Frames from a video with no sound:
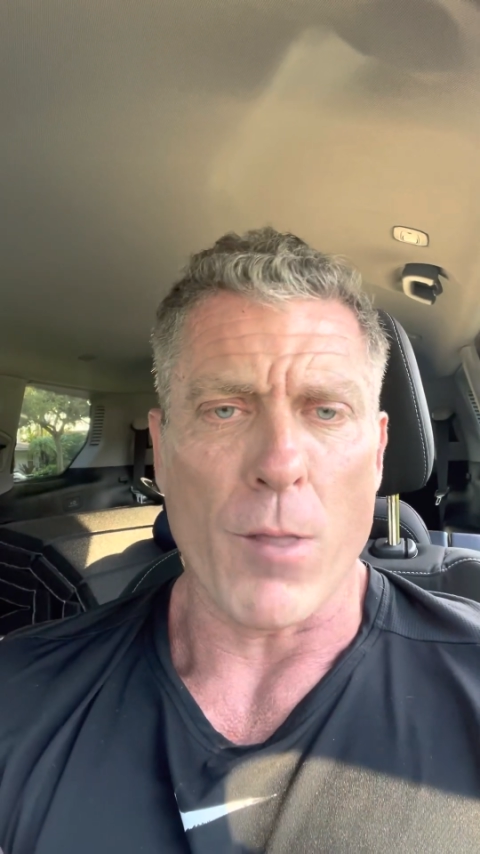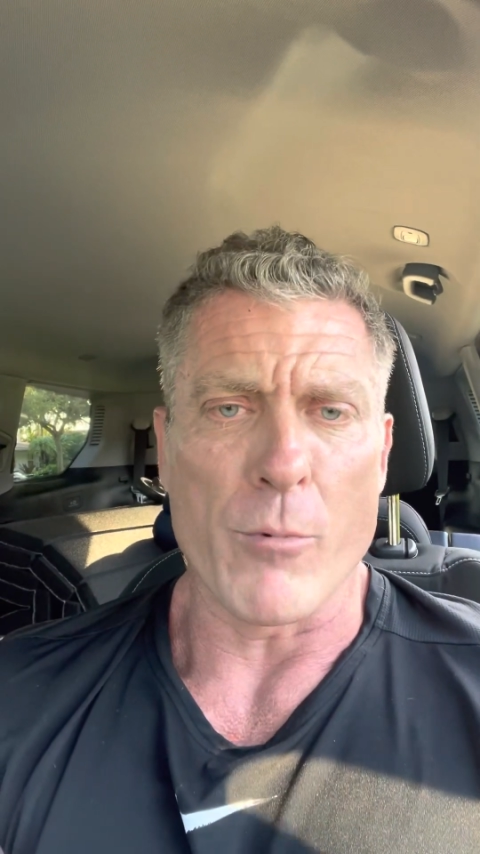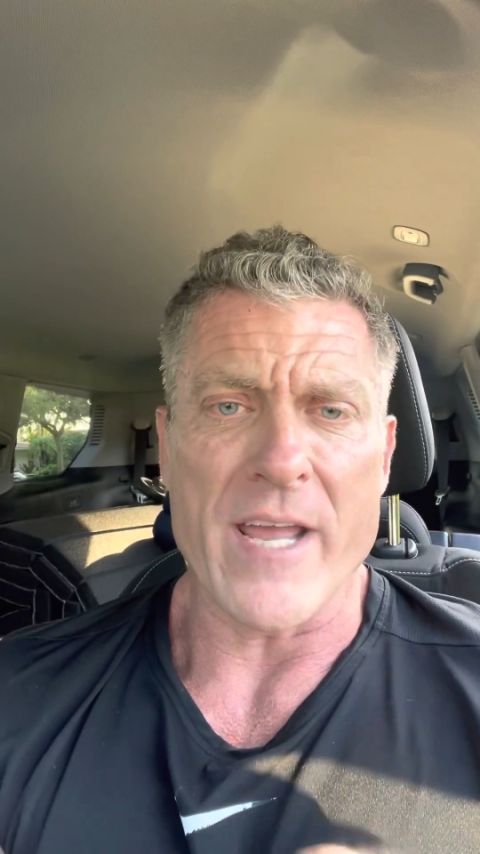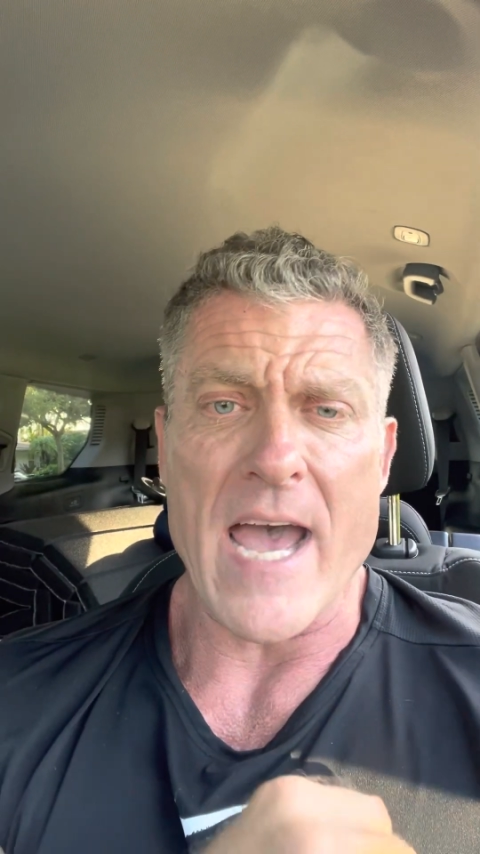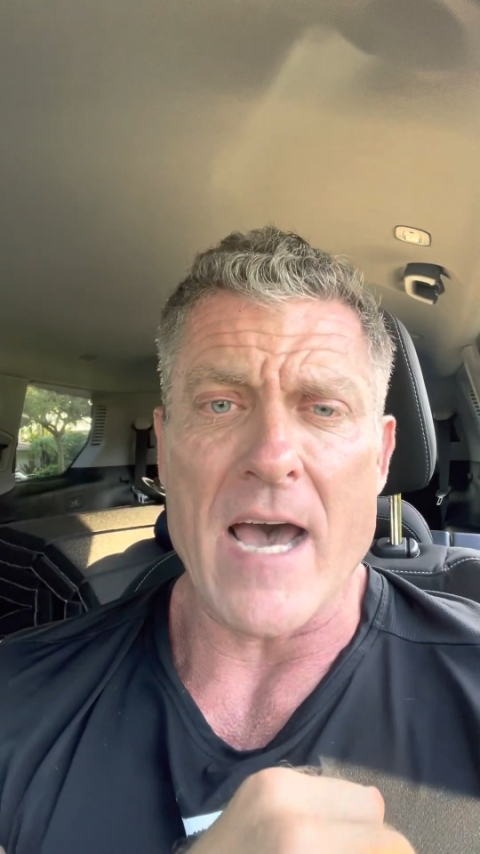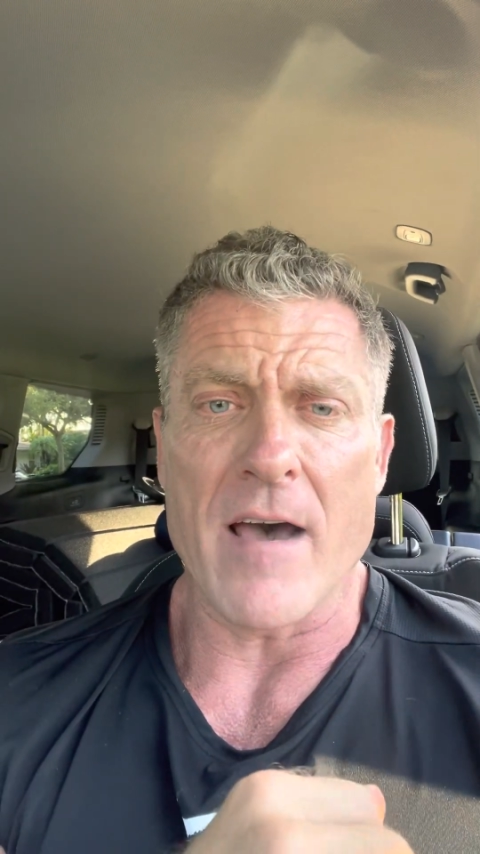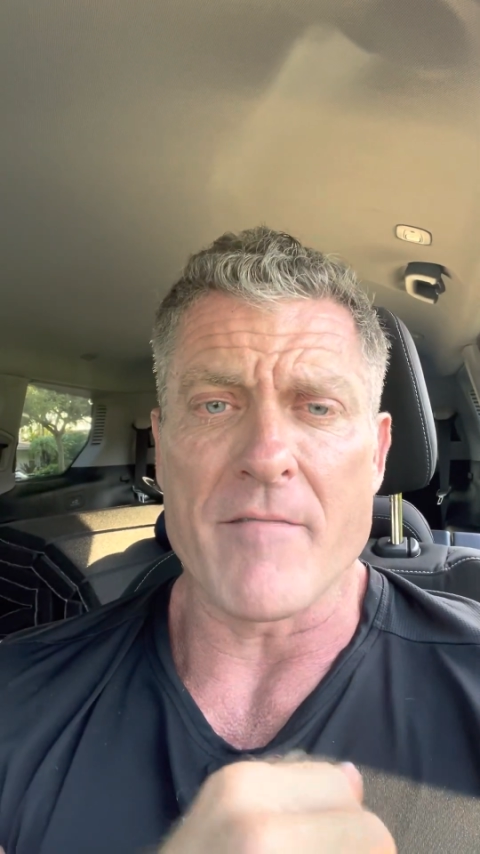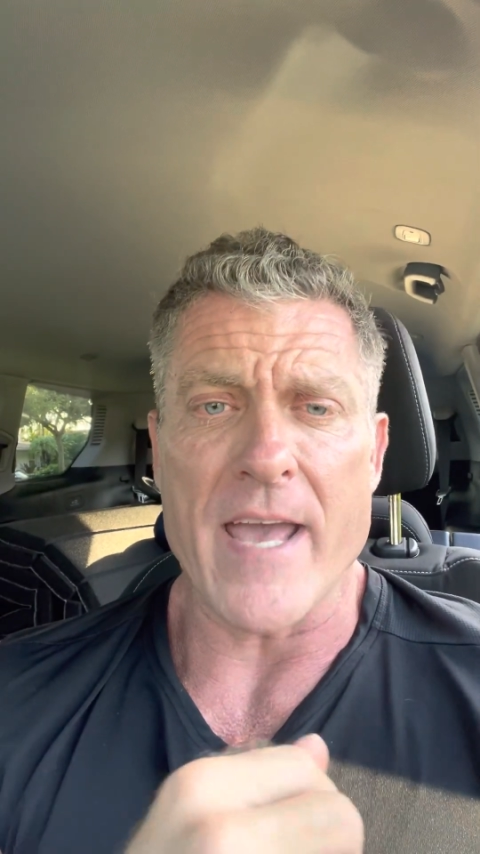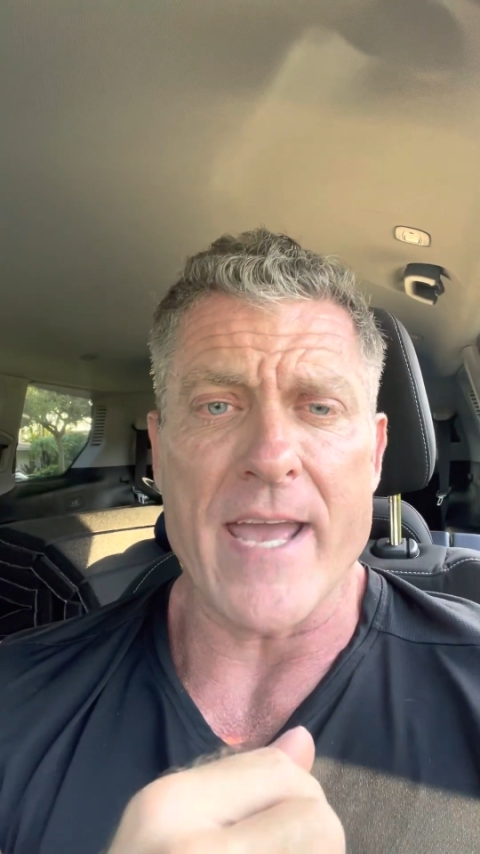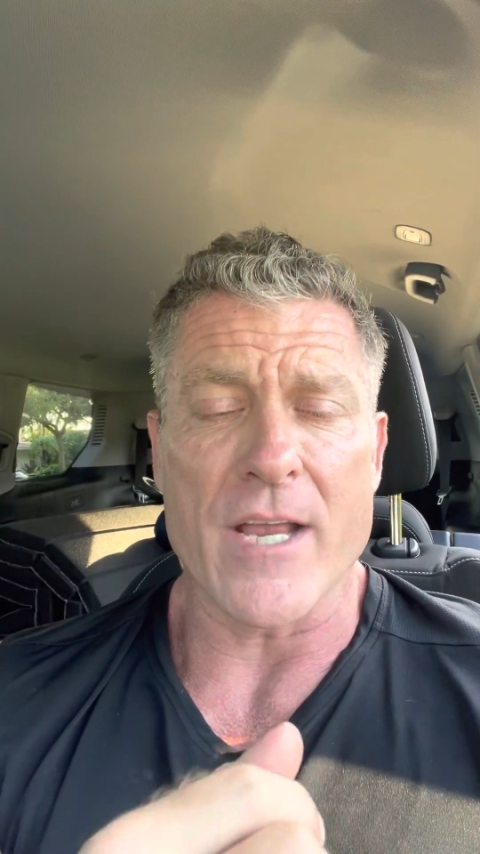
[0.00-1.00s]
we have
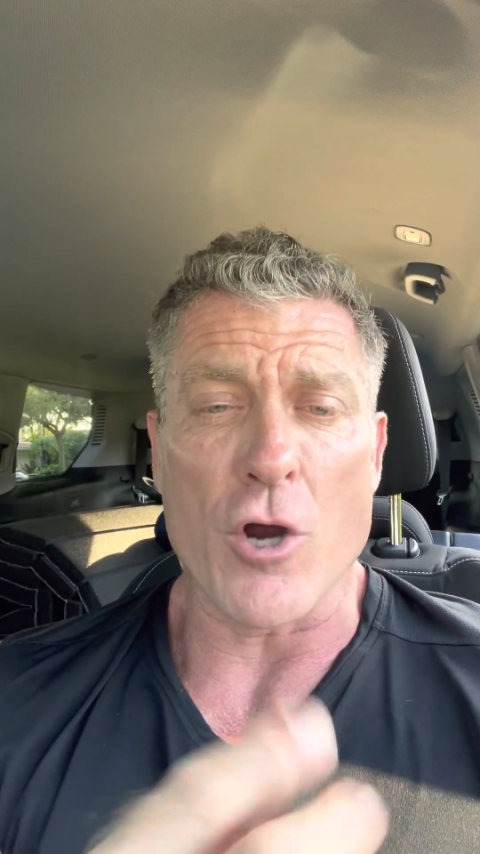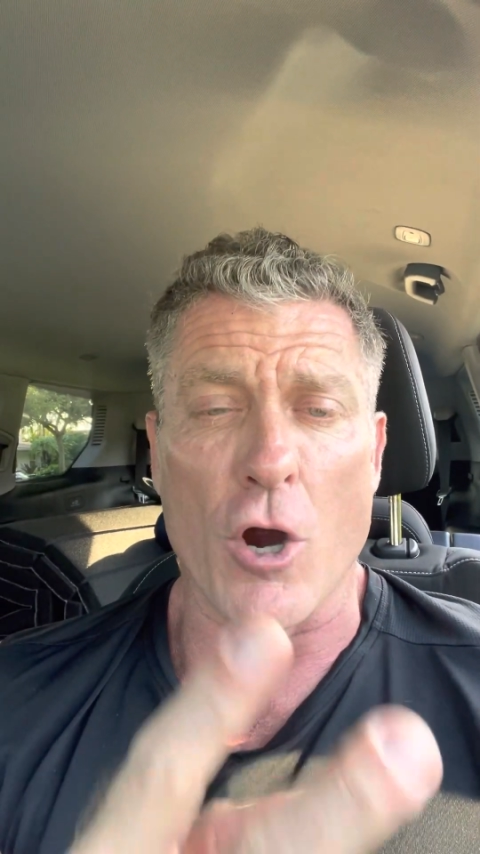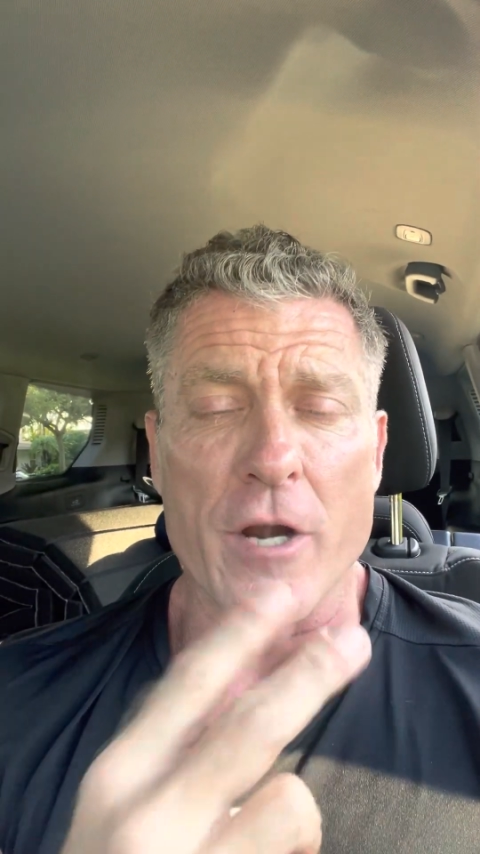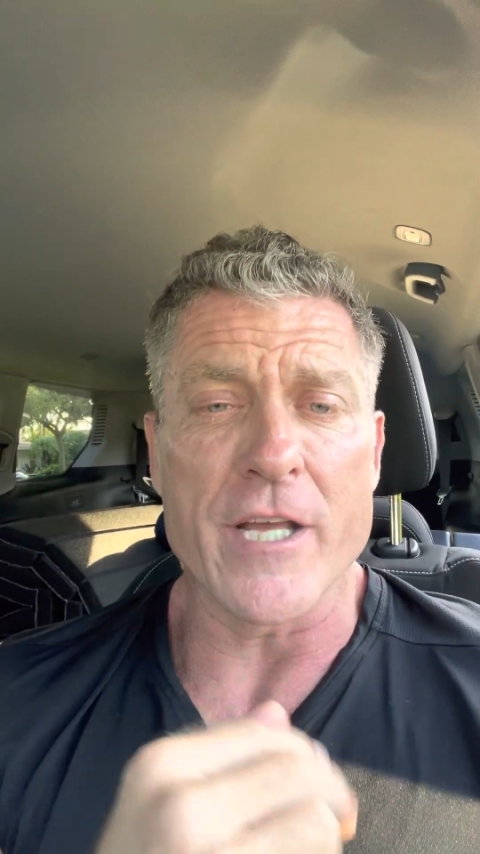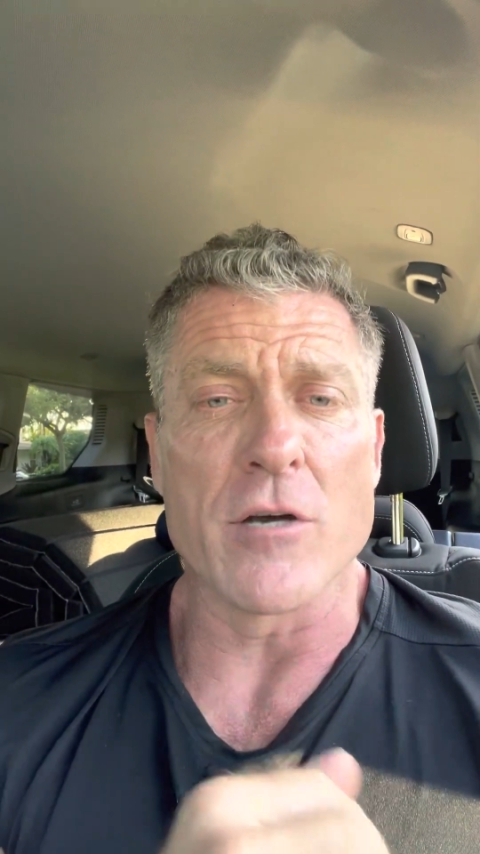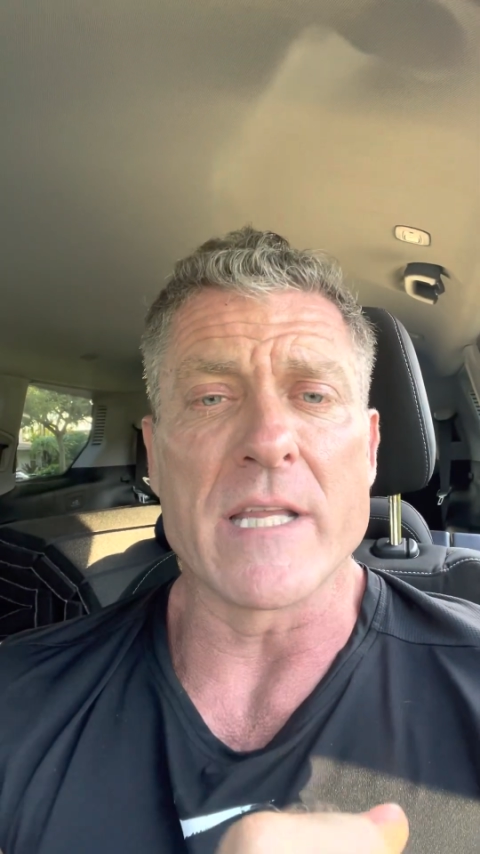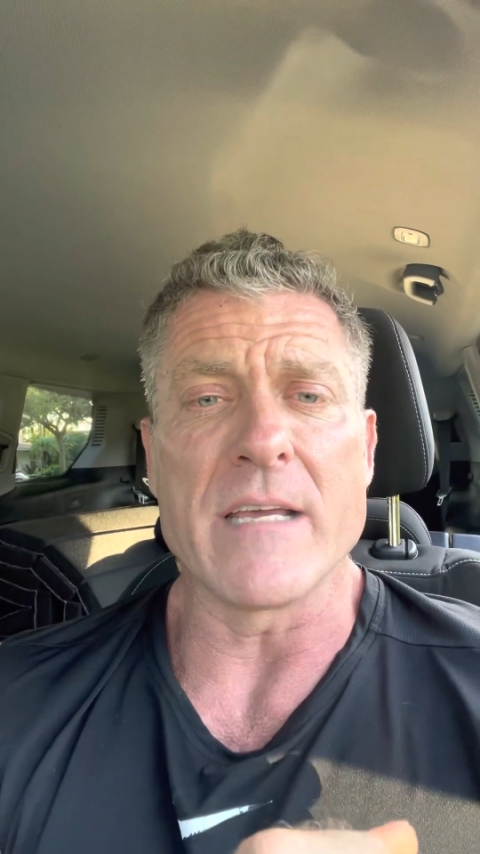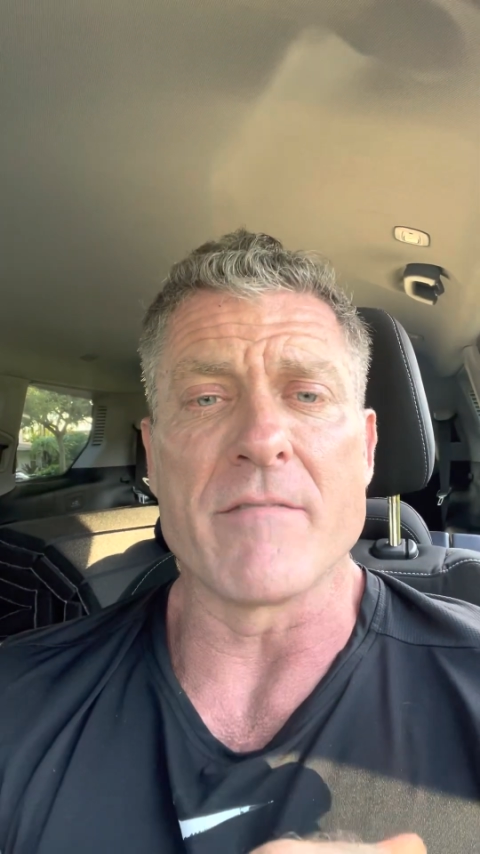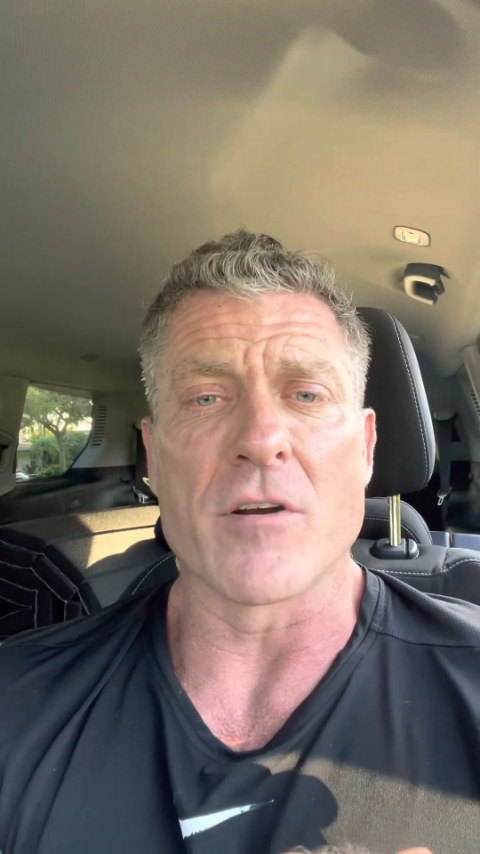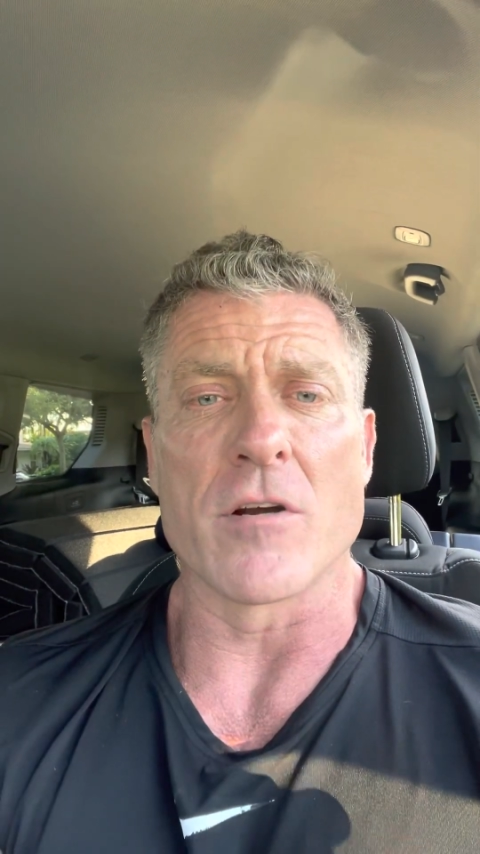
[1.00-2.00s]
a cardio
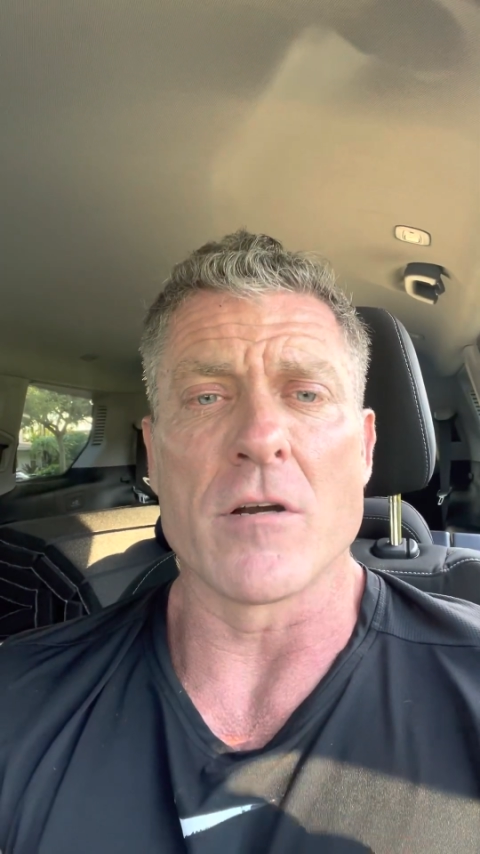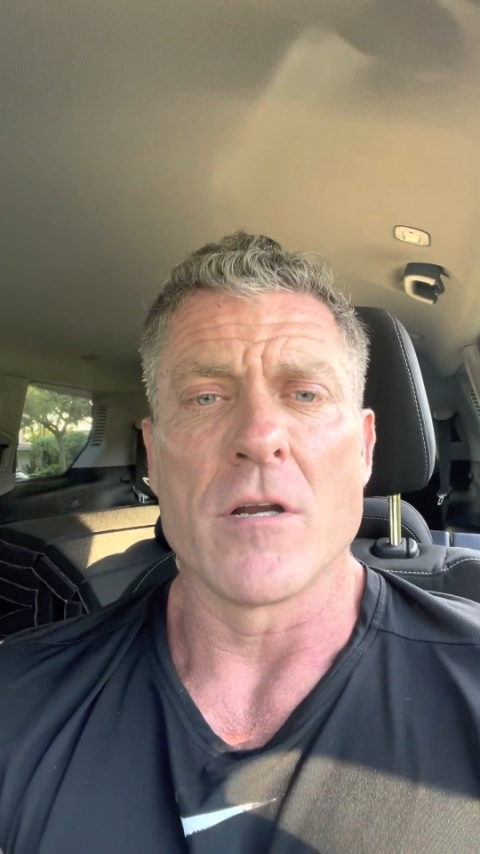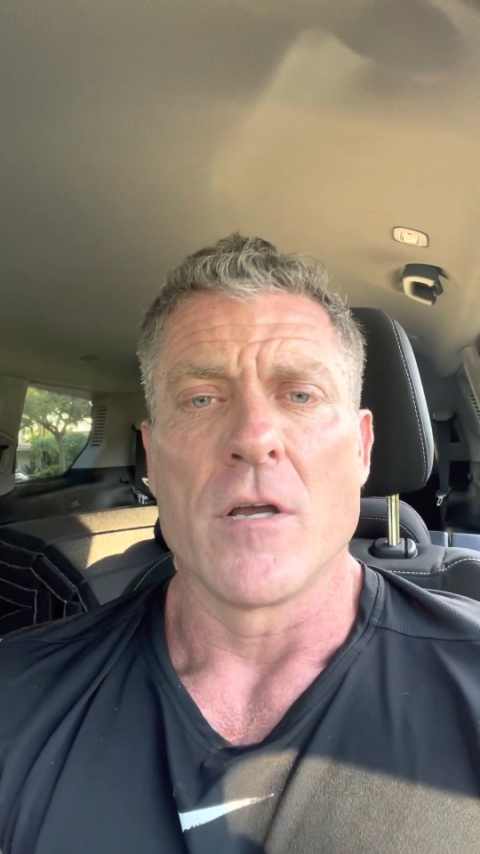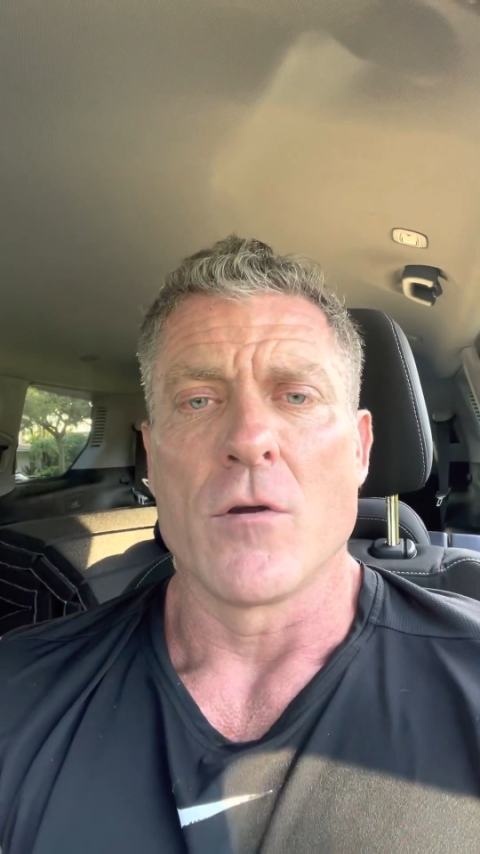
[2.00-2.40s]
lever,